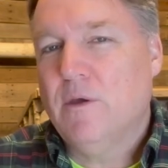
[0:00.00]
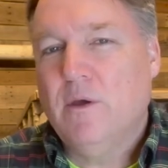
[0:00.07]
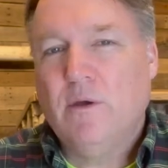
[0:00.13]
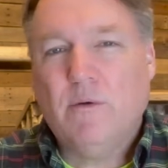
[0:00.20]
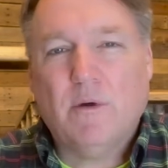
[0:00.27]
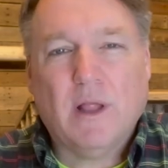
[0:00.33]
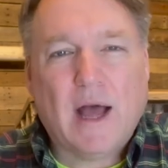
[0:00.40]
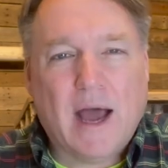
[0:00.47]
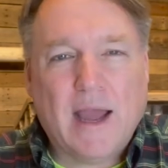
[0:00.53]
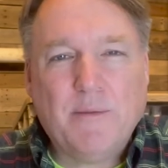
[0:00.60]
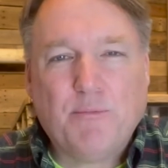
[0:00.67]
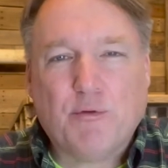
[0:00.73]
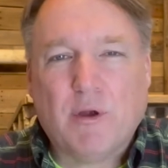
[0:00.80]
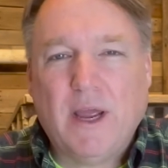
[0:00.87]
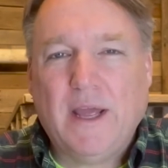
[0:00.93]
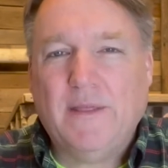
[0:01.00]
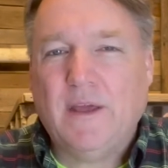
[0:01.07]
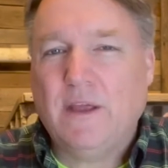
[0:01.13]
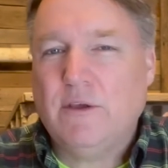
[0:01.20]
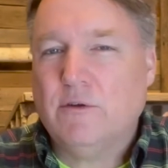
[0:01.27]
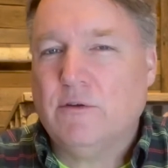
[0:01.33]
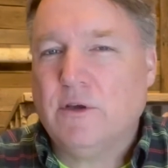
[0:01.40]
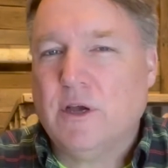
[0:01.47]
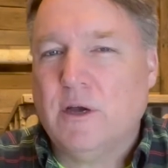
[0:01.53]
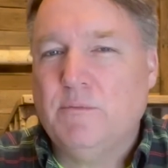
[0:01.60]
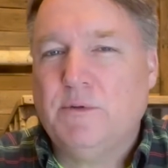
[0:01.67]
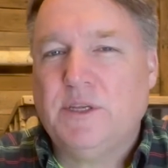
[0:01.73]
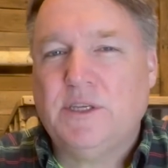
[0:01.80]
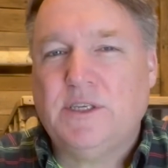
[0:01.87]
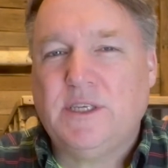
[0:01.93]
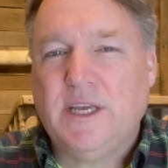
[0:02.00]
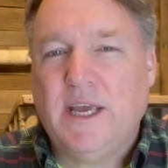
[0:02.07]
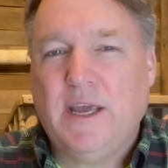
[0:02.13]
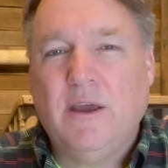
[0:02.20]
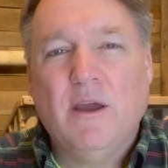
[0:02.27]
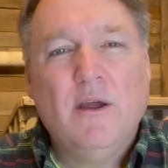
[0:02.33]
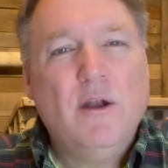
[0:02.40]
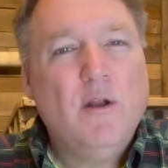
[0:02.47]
Well, I pray that you'll come to see